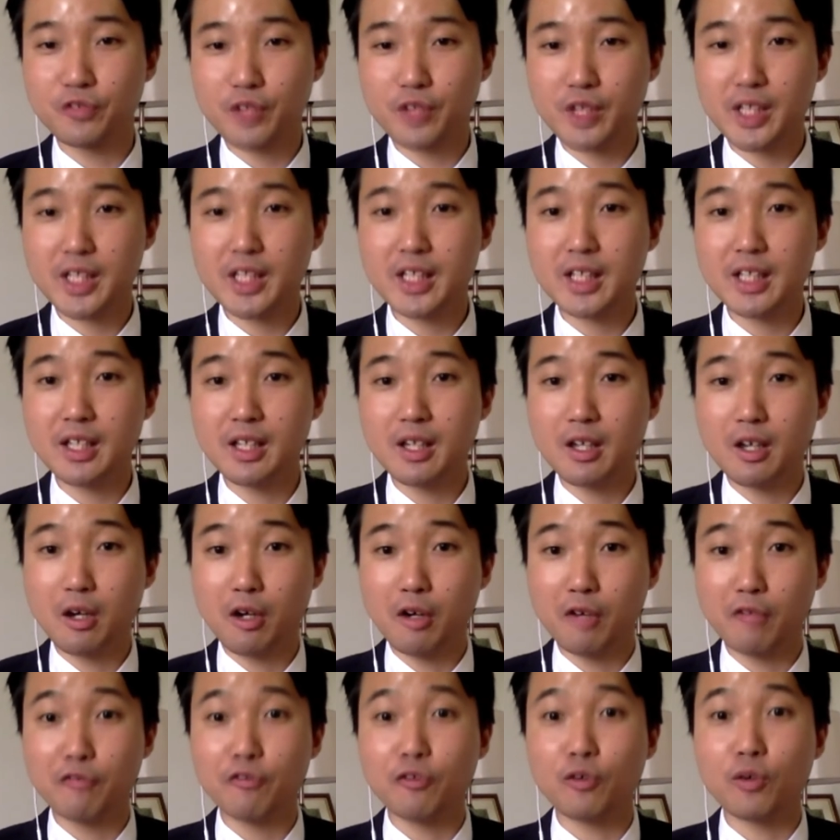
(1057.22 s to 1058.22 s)
free
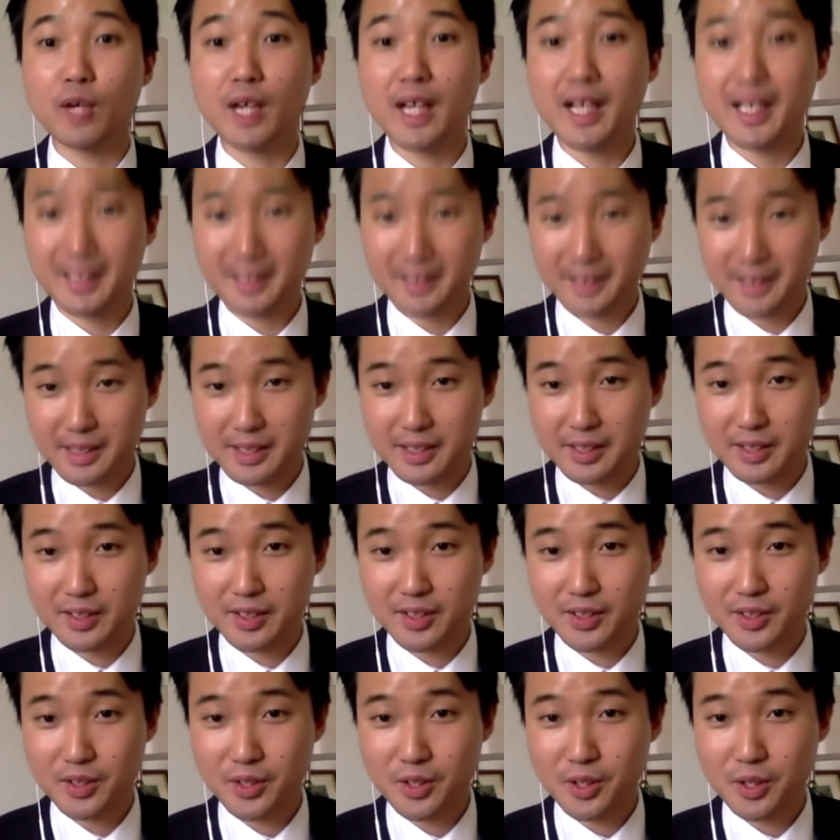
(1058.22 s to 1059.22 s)
for
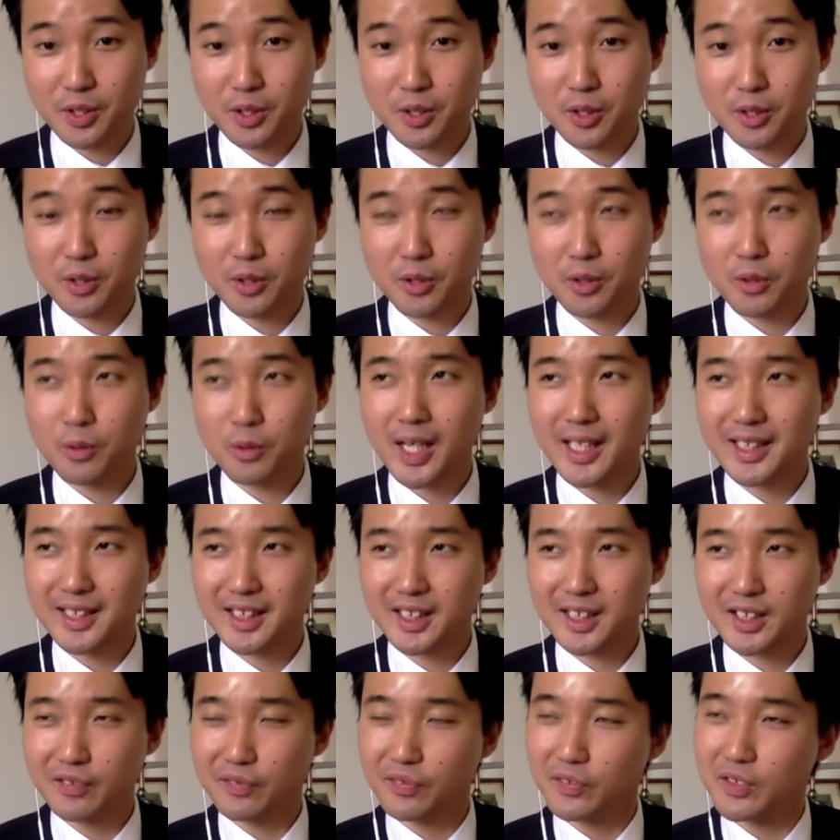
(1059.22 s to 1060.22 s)
excellence, who has
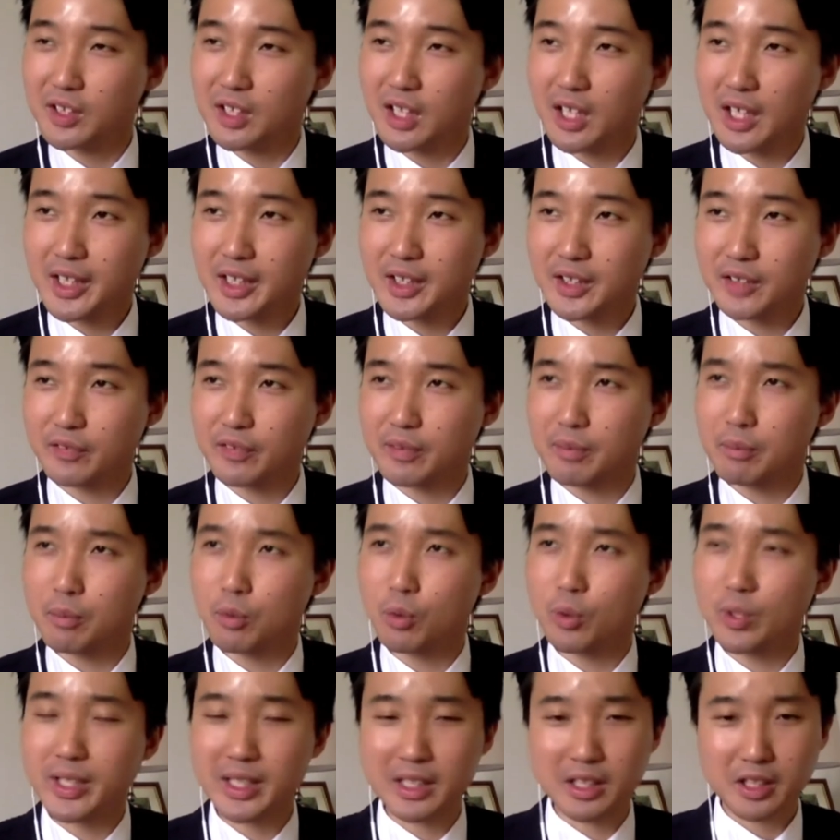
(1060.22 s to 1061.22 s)
a different kind of, a
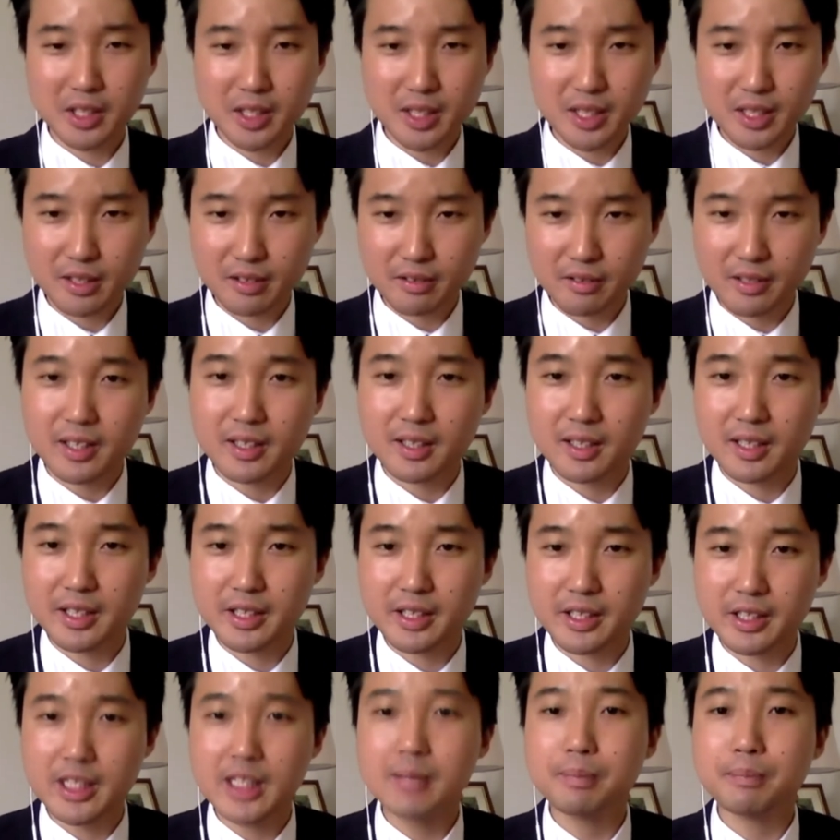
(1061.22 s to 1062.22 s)
more interior,
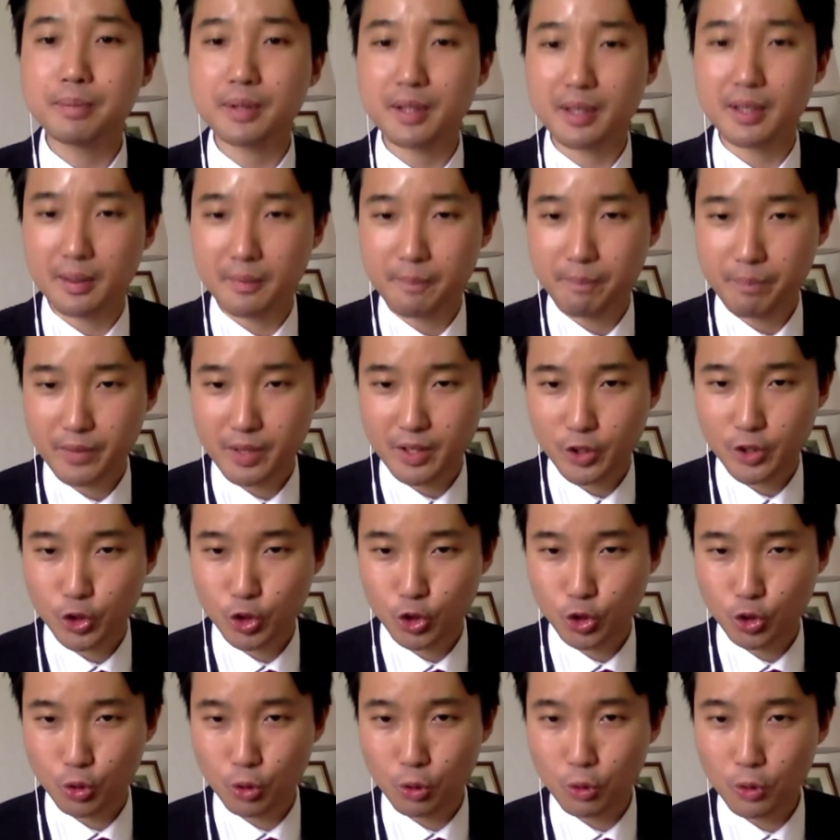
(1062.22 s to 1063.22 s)
a deeper
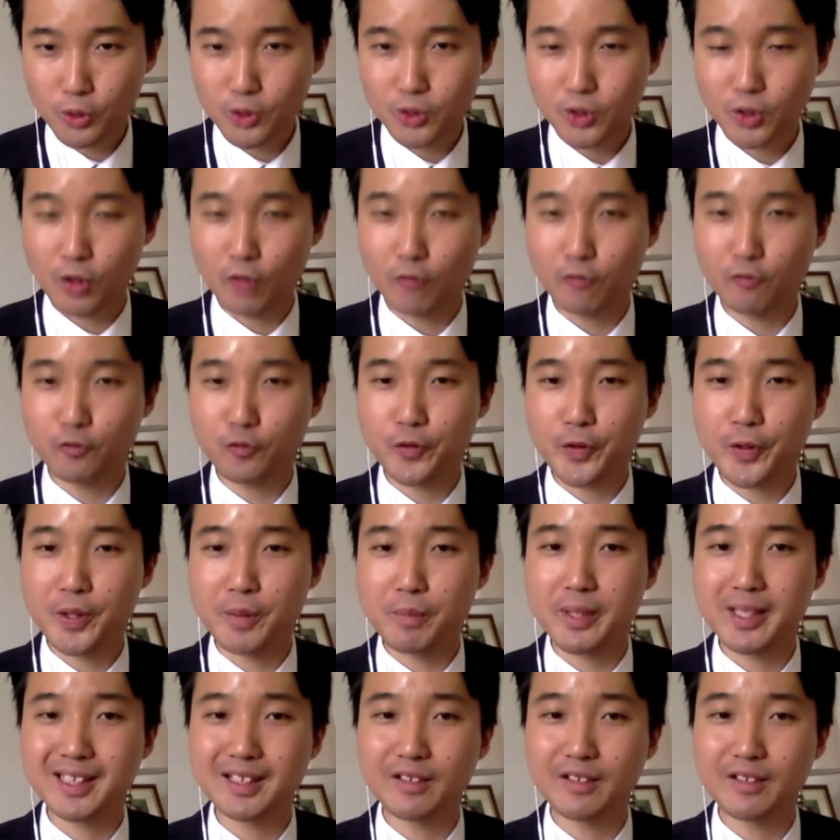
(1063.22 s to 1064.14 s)
source of freedom.